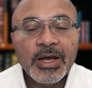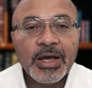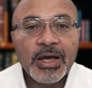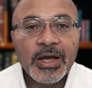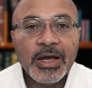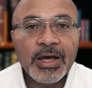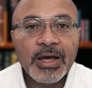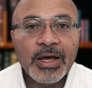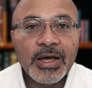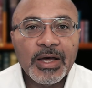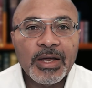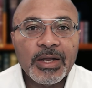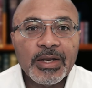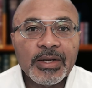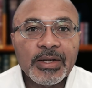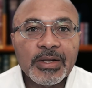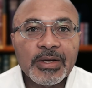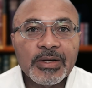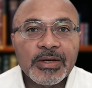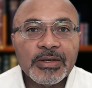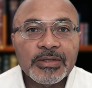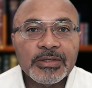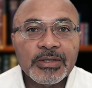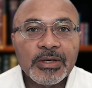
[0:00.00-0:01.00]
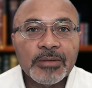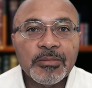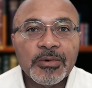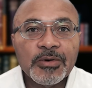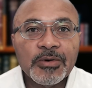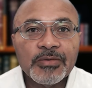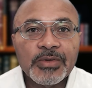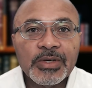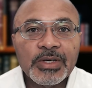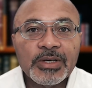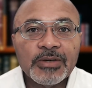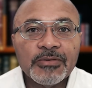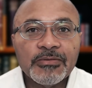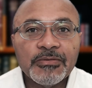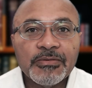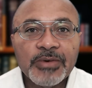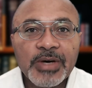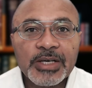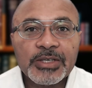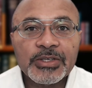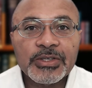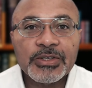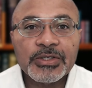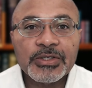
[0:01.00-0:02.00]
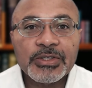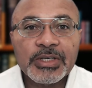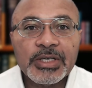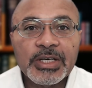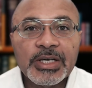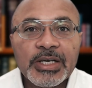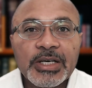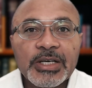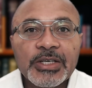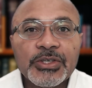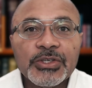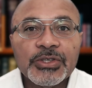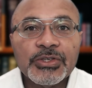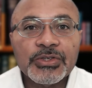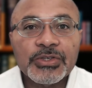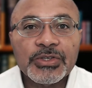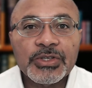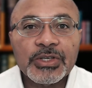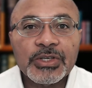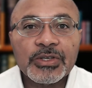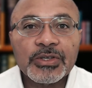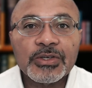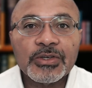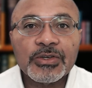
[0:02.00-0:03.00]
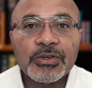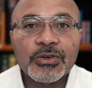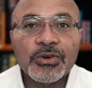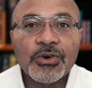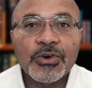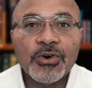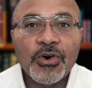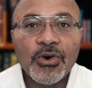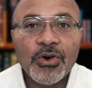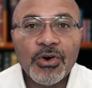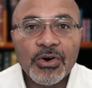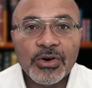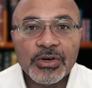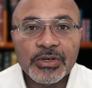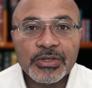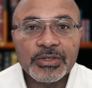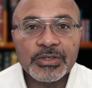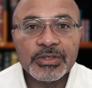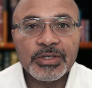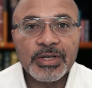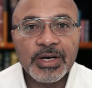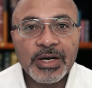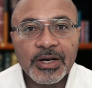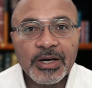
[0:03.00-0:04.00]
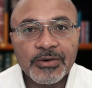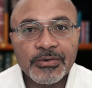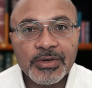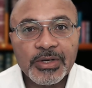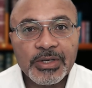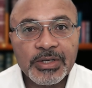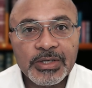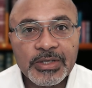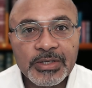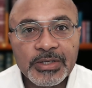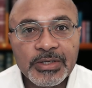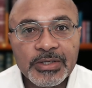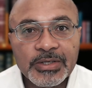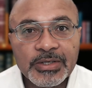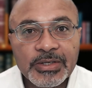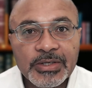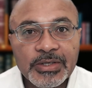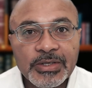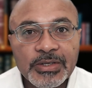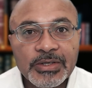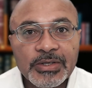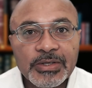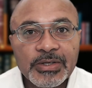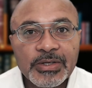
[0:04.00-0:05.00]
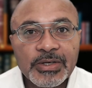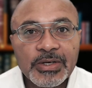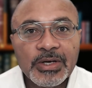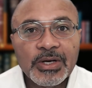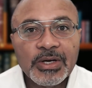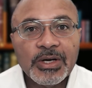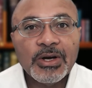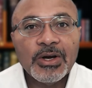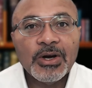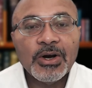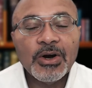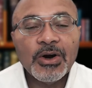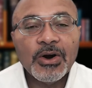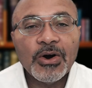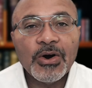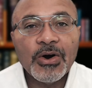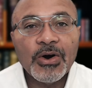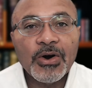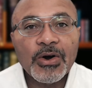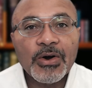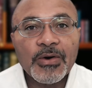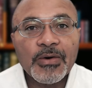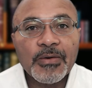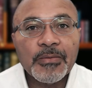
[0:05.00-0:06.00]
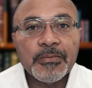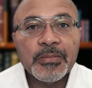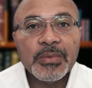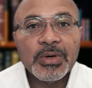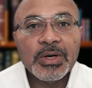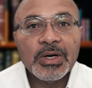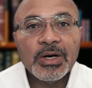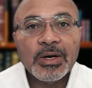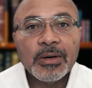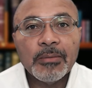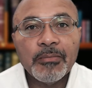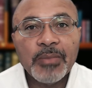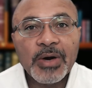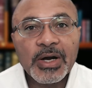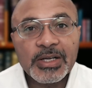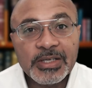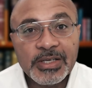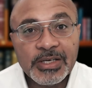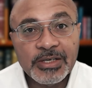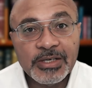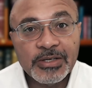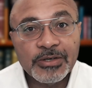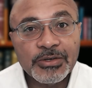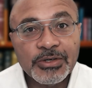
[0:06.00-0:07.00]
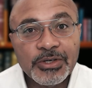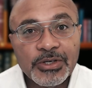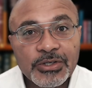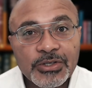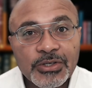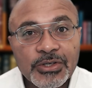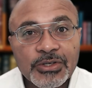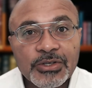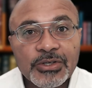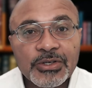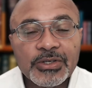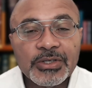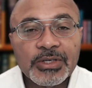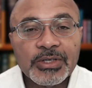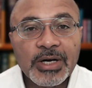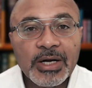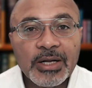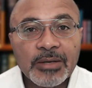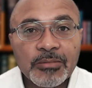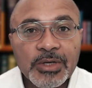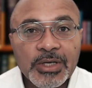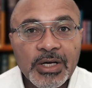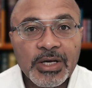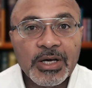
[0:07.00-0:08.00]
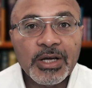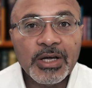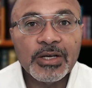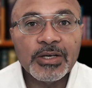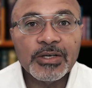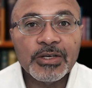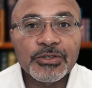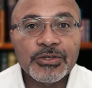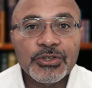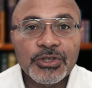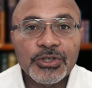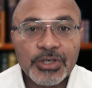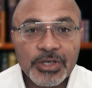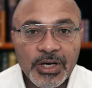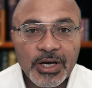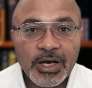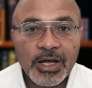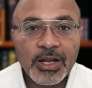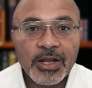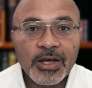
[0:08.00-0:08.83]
And some of the infectious agents that can cause diarrheal illnesses are bacteria such as Salmonella and Shigella.